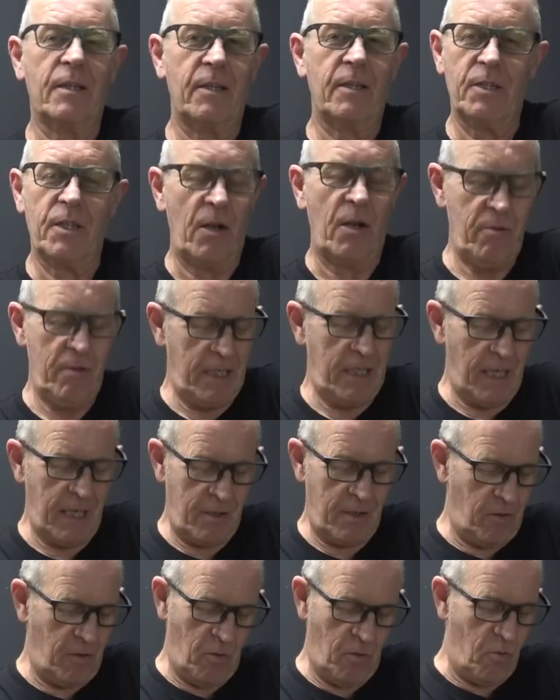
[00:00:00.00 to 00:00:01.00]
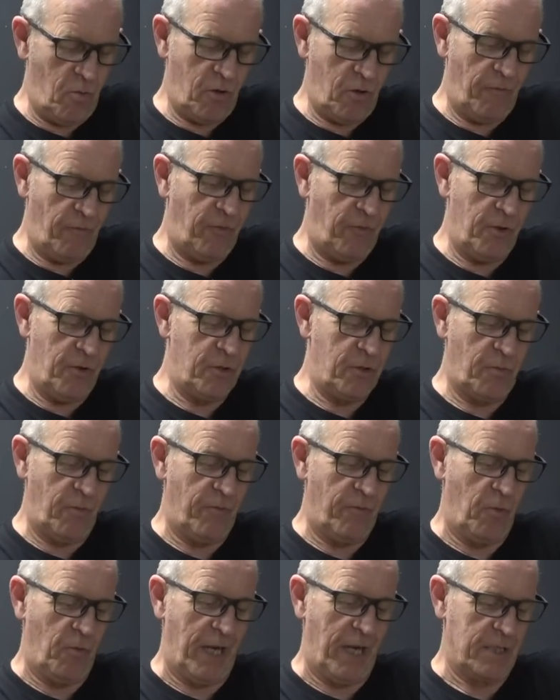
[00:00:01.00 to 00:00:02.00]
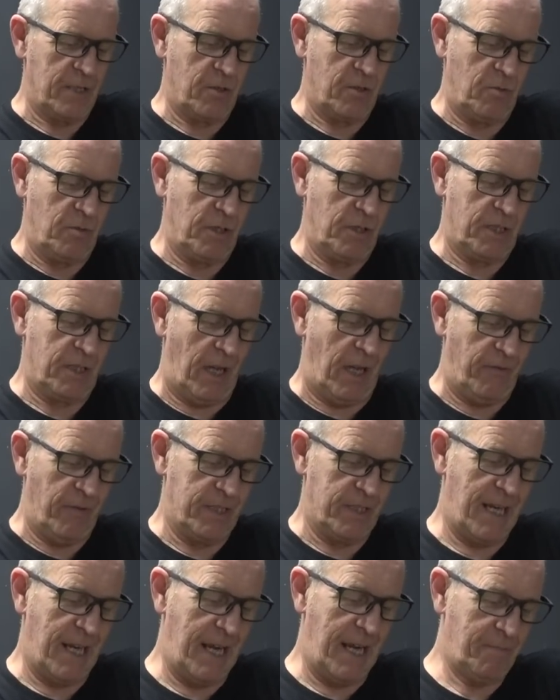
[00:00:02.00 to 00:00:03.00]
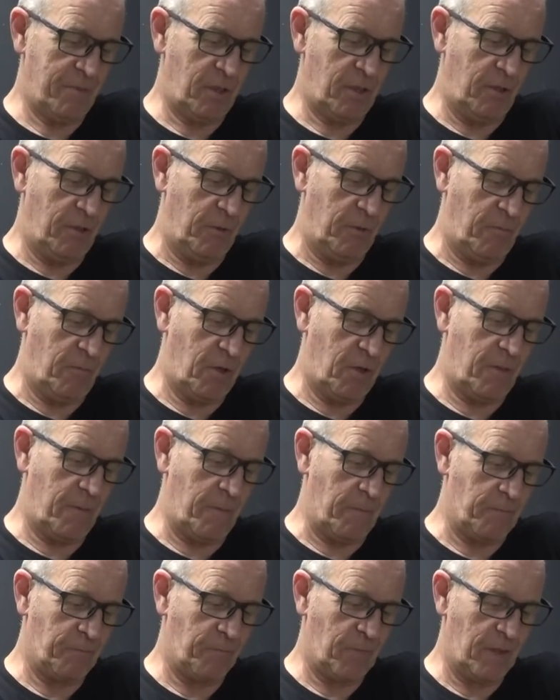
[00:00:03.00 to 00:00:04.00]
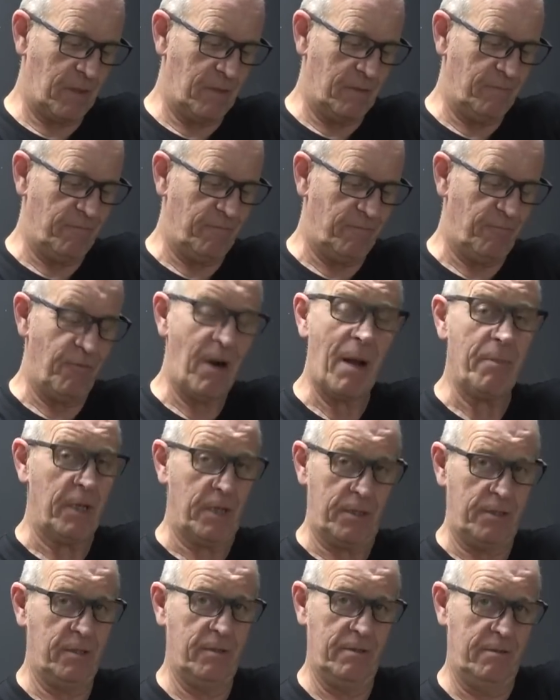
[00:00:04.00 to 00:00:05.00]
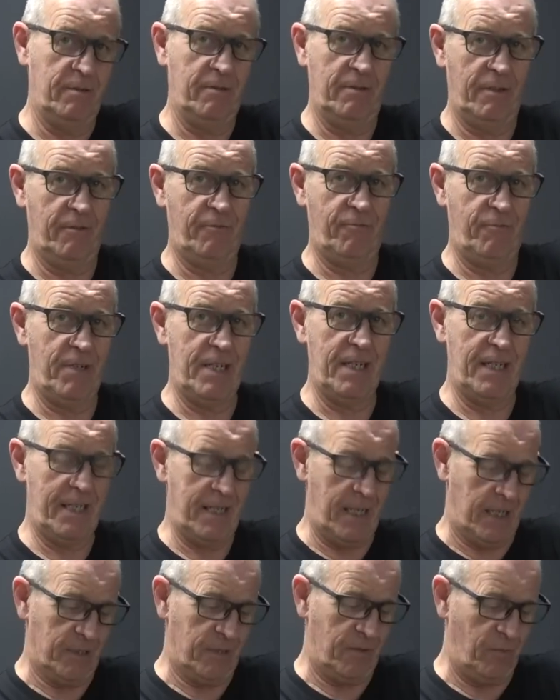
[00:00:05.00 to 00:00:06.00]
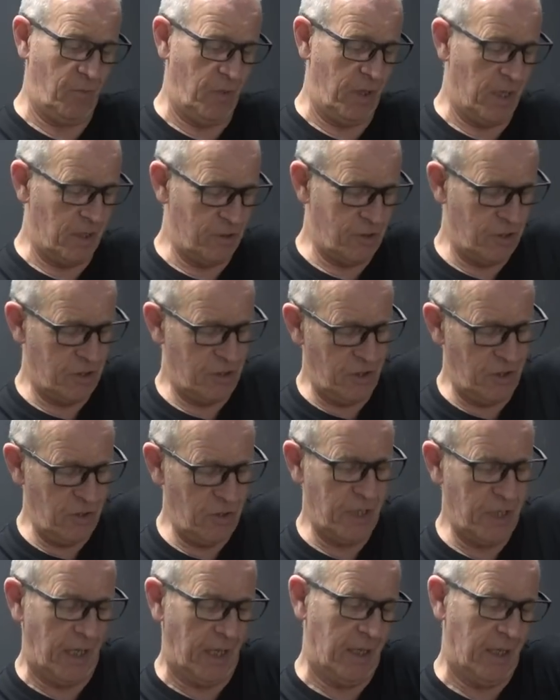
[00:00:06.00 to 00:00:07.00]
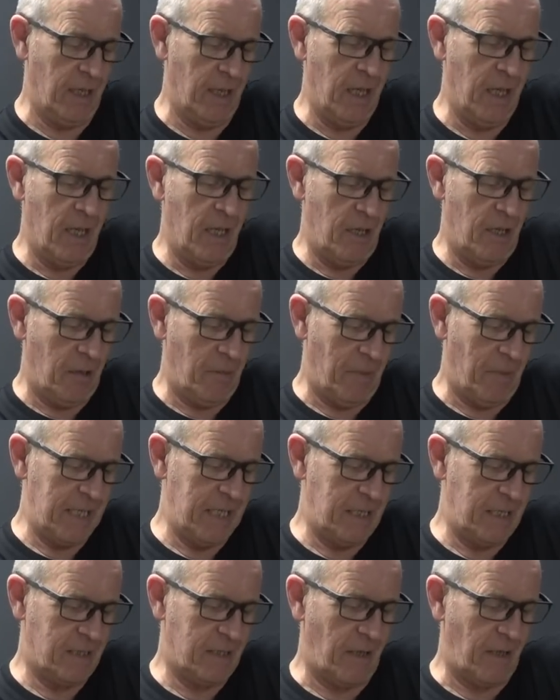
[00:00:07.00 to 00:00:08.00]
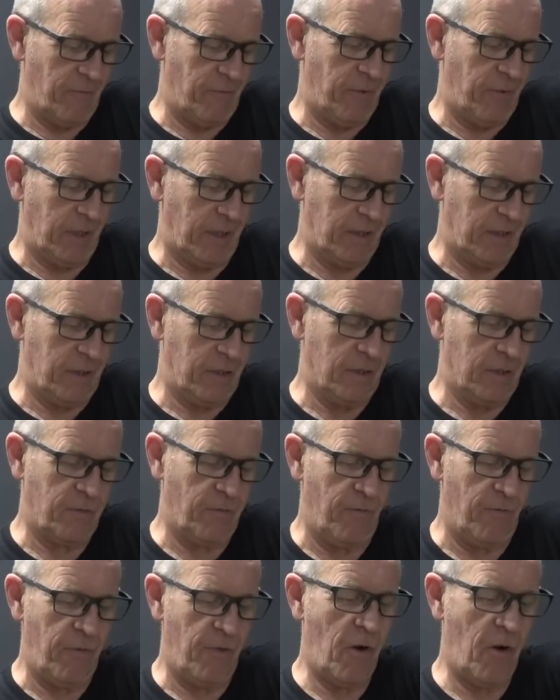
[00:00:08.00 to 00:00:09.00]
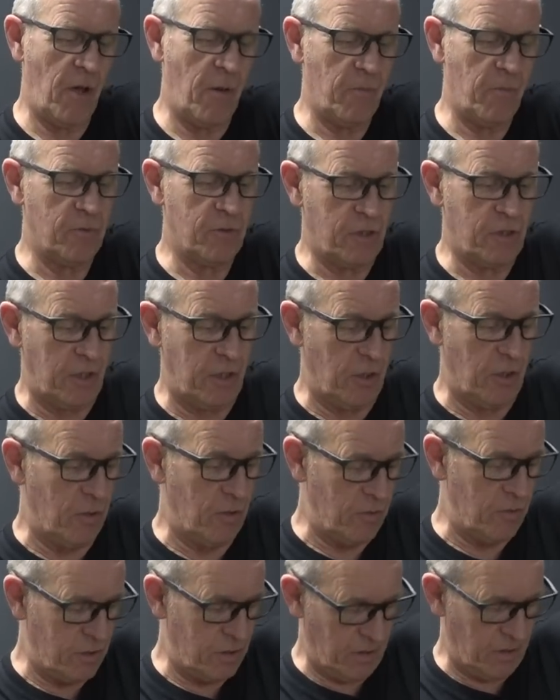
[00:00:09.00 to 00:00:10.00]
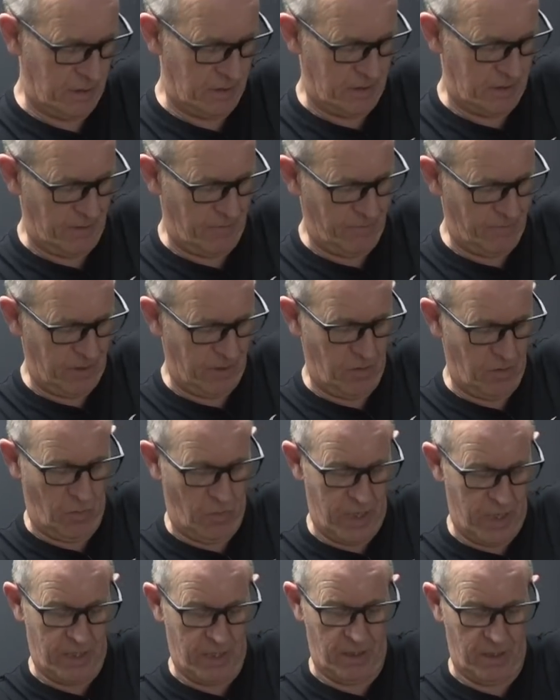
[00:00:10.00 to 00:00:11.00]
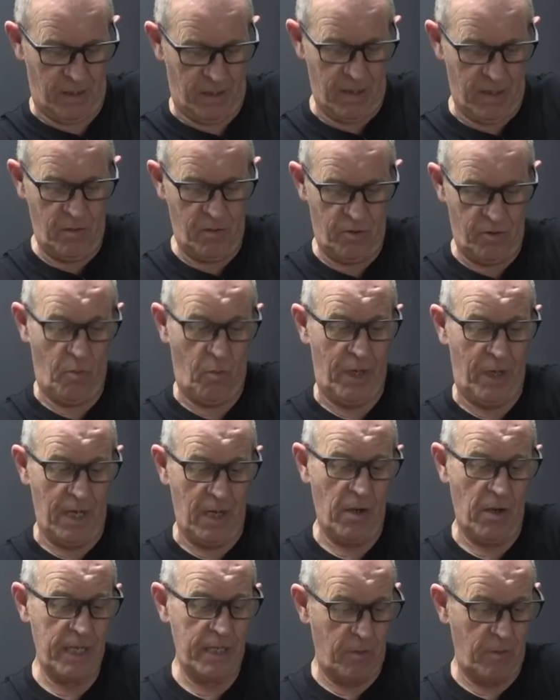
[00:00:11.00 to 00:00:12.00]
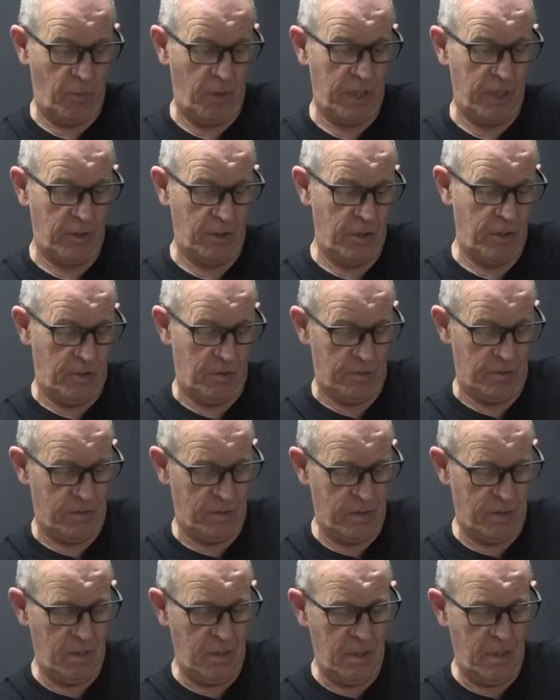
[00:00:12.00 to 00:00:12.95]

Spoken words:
Don't get all confused with all that sort of stuff. It's absolute rubbish. It really is. We are just looking at making something that's viable to use and something that we like and we can use.